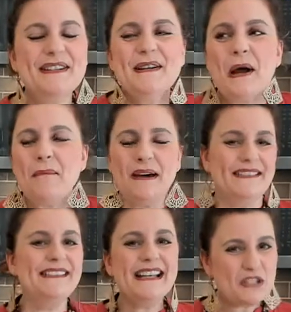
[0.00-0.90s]
But
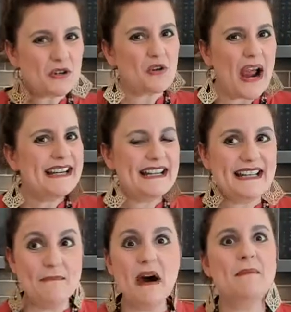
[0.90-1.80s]
unless you're grinding them
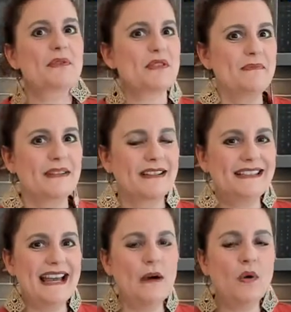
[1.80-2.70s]
up or something like
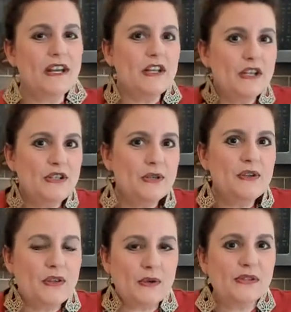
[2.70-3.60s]
that, what are you going to do with
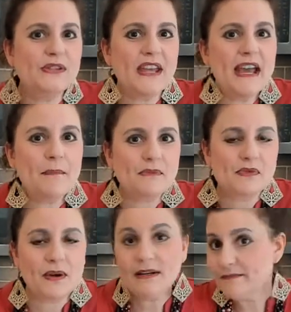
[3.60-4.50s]
those stems?
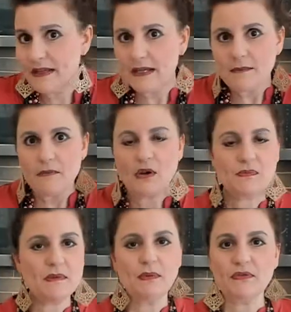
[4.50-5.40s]
Well, most
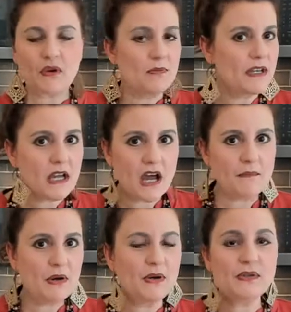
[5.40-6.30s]
people throw them in a
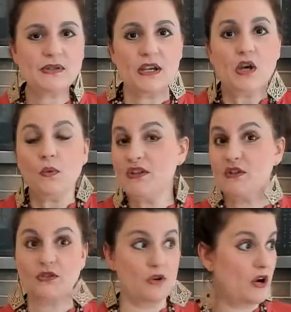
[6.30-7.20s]
compost, which is
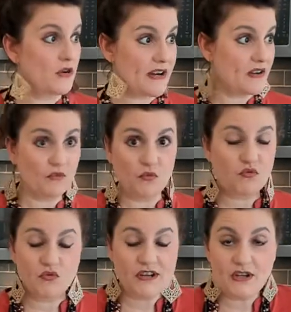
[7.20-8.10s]
a great
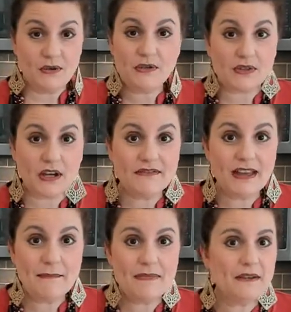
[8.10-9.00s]
reuse of them.
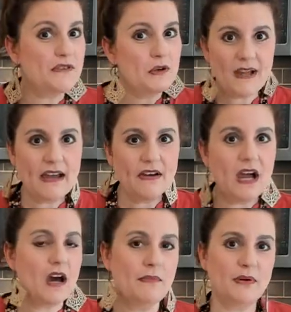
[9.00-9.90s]
But if you don't have a
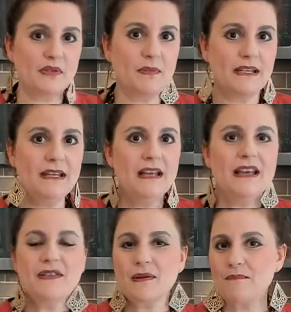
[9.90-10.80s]
compost bin,
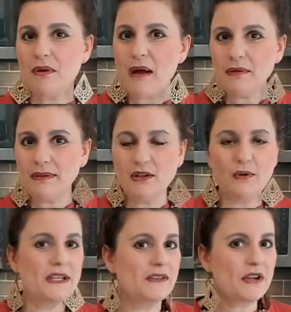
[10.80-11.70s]
they're probably going
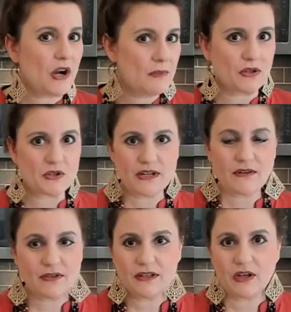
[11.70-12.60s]
in the garbage or down
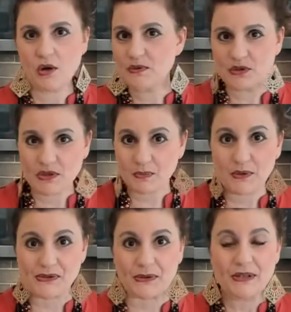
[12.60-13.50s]
the garbage disposal.